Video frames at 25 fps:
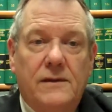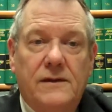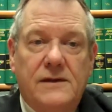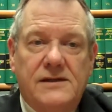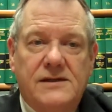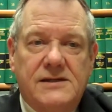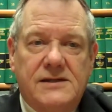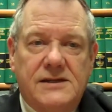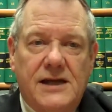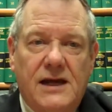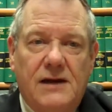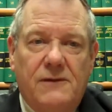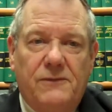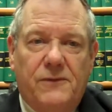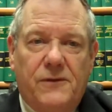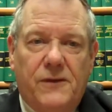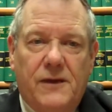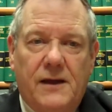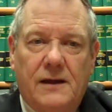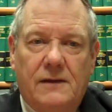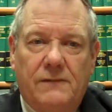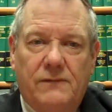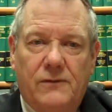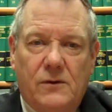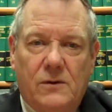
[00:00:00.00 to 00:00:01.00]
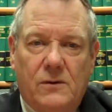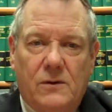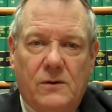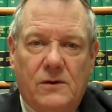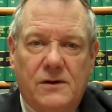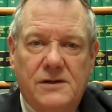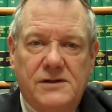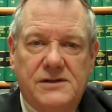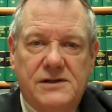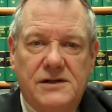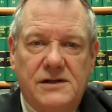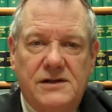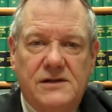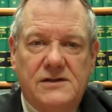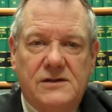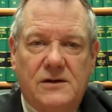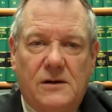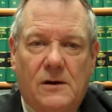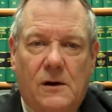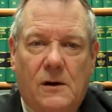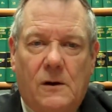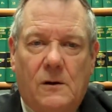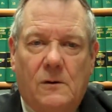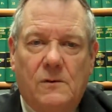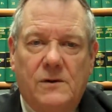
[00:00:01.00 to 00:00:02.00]
the safe thing, of course, is
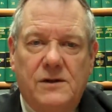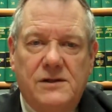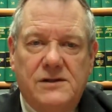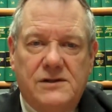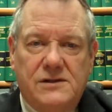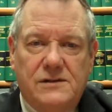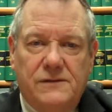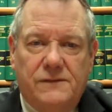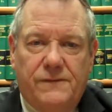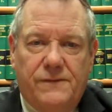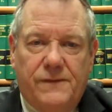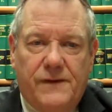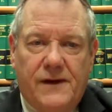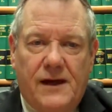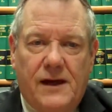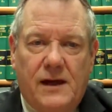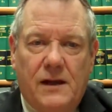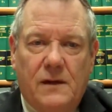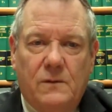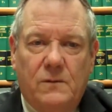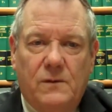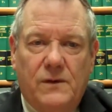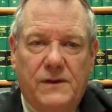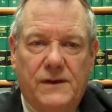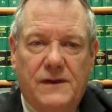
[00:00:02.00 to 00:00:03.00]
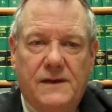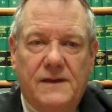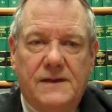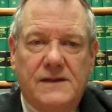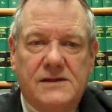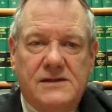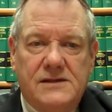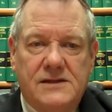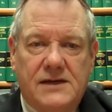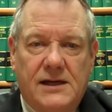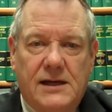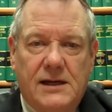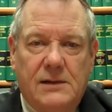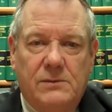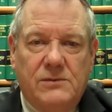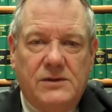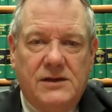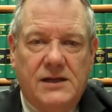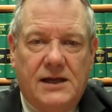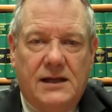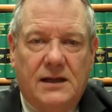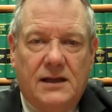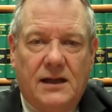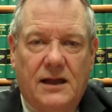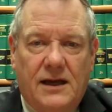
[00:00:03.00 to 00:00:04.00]
always to file within the time
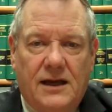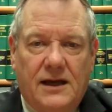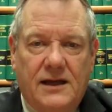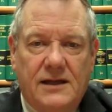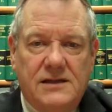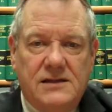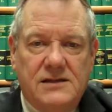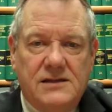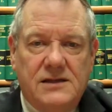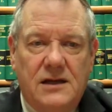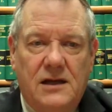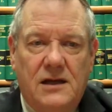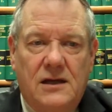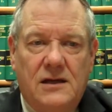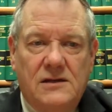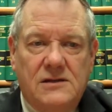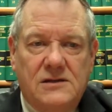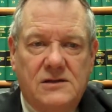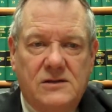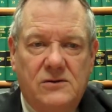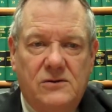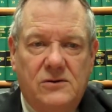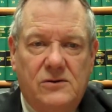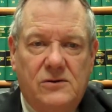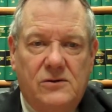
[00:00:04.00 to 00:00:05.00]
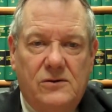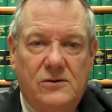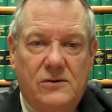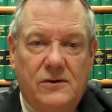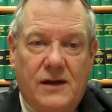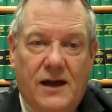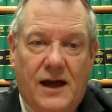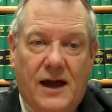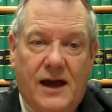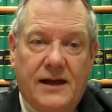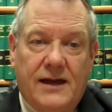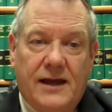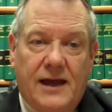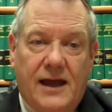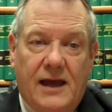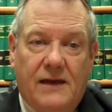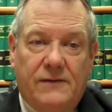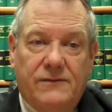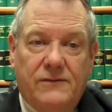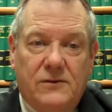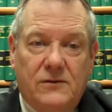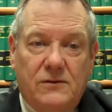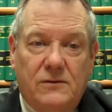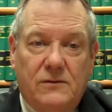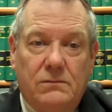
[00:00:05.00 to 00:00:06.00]
deadlines so you do not
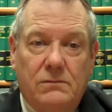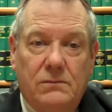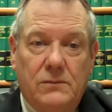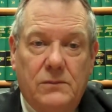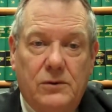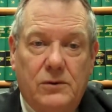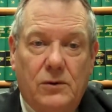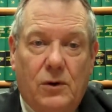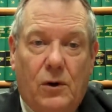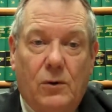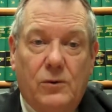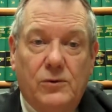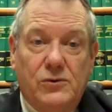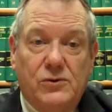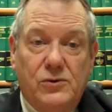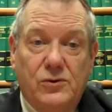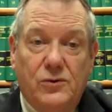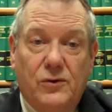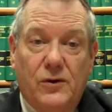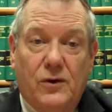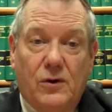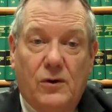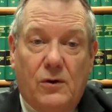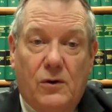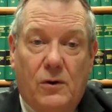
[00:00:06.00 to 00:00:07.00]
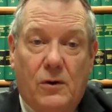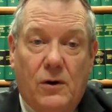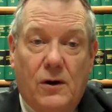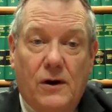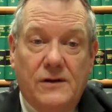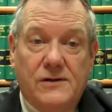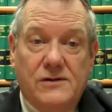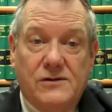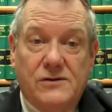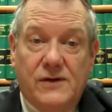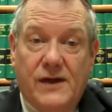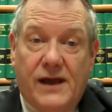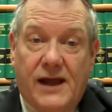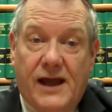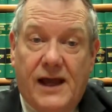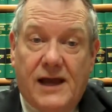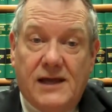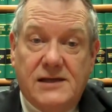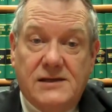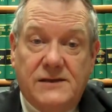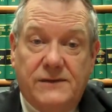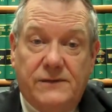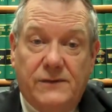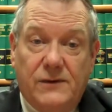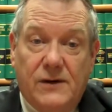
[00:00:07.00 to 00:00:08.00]
have to go to the court to
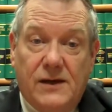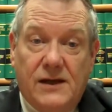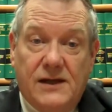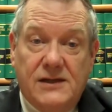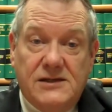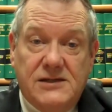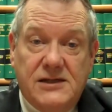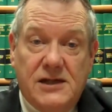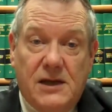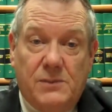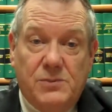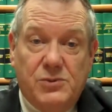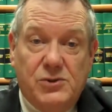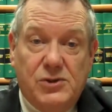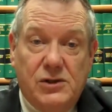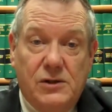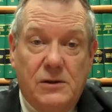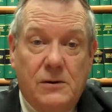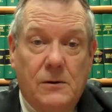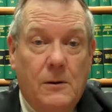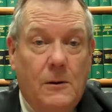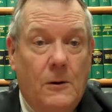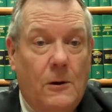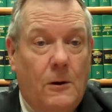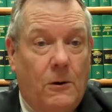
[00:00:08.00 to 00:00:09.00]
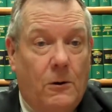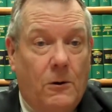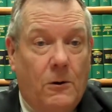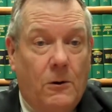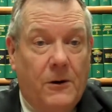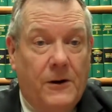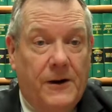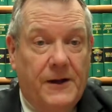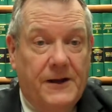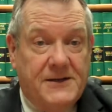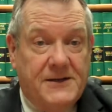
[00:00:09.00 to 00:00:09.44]
ask for an exception or an